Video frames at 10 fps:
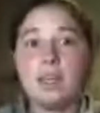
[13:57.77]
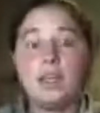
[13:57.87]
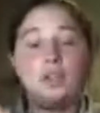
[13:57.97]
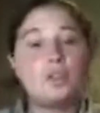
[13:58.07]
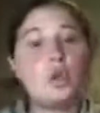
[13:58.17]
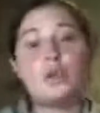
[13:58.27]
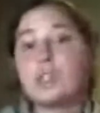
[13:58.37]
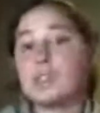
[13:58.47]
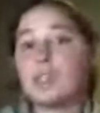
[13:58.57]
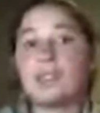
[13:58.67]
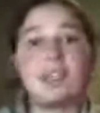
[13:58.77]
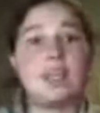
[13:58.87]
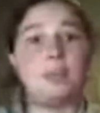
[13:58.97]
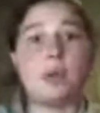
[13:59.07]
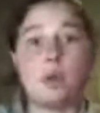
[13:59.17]
You don't just get to
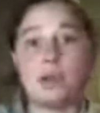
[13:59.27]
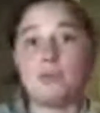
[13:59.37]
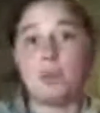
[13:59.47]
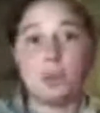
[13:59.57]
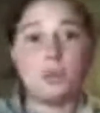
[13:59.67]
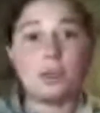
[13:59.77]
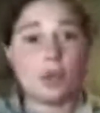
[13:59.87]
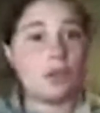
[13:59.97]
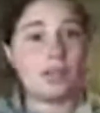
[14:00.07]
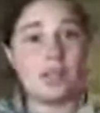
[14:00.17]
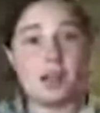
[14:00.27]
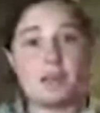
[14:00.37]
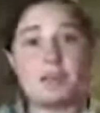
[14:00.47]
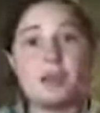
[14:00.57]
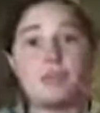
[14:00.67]
keep going forward all the
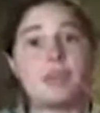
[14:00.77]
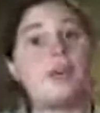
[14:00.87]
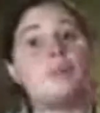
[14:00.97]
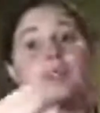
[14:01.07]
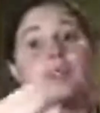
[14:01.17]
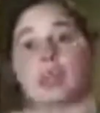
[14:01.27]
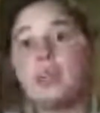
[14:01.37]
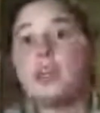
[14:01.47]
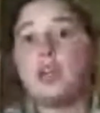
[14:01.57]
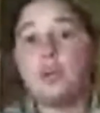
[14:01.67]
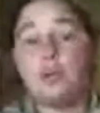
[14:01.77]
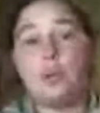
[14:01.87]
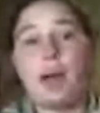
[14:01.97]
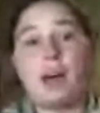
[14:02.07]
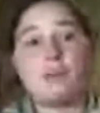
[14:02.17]
time. Sometimes
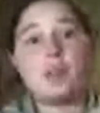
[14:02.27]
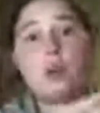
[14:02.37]
you have to go